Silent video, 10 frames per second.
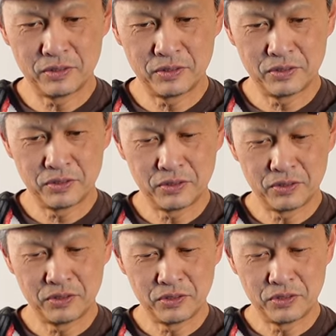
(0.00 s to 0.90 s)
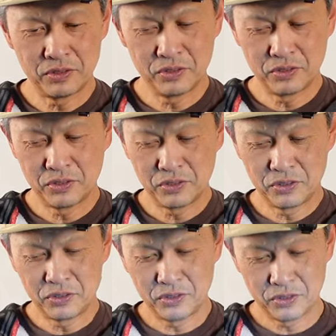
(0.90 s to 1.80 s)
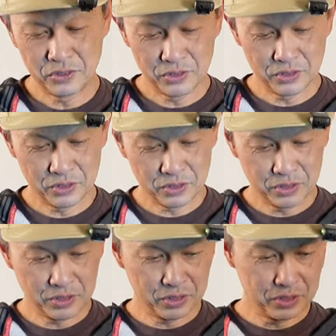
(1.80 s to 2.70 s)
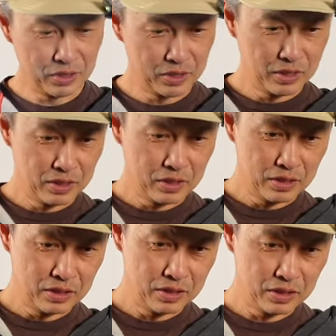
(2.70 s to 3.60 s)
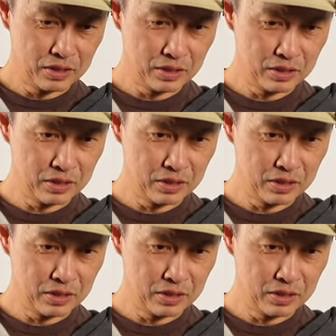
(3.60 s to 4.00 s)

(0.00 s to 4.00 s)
Nothing is said.